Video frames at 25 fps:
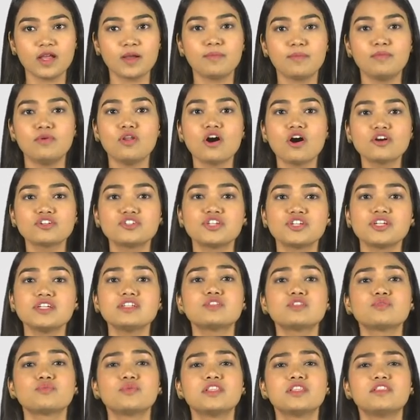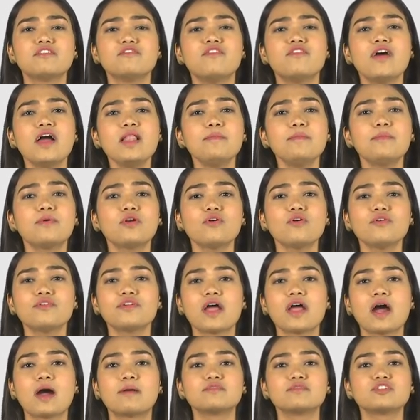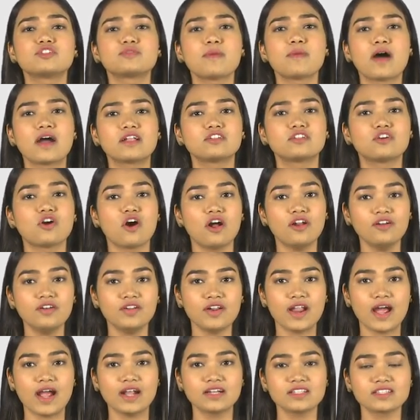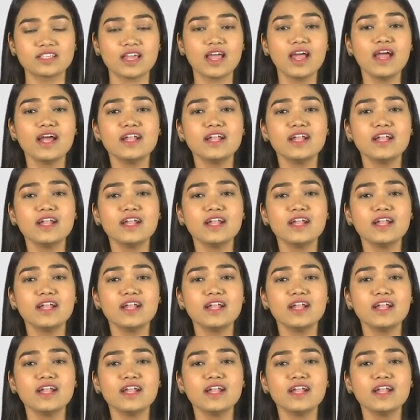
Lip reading: Blockchains with well-programmed smart contracts